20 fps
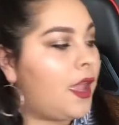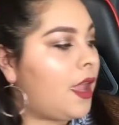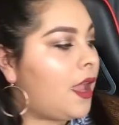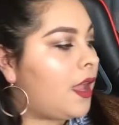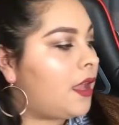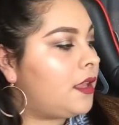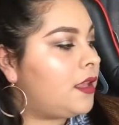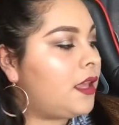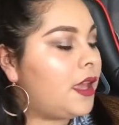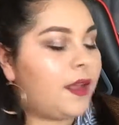
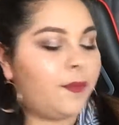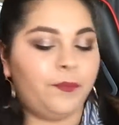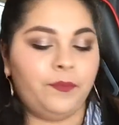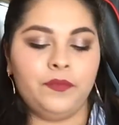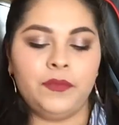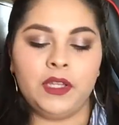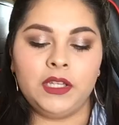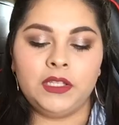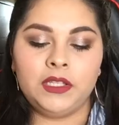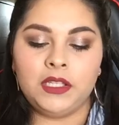And yeah,
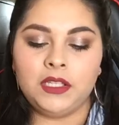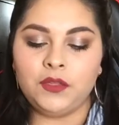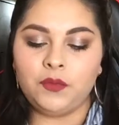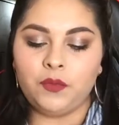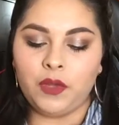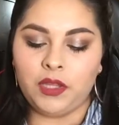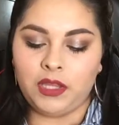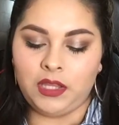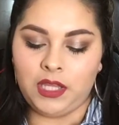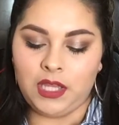this is
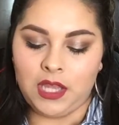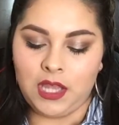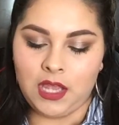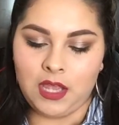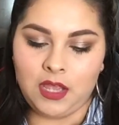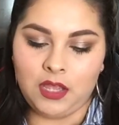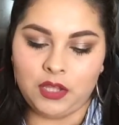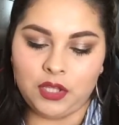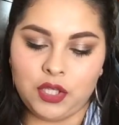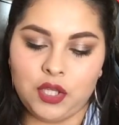what
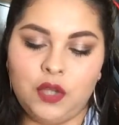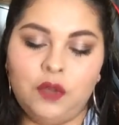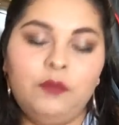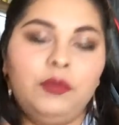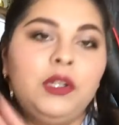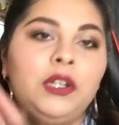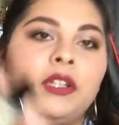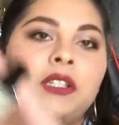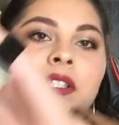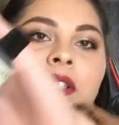the tube
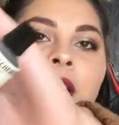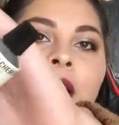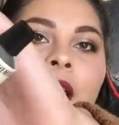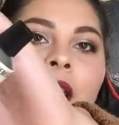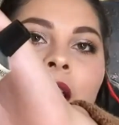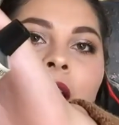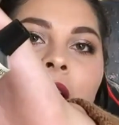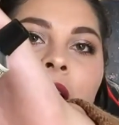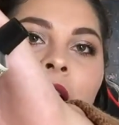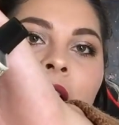looks
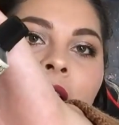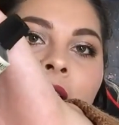like.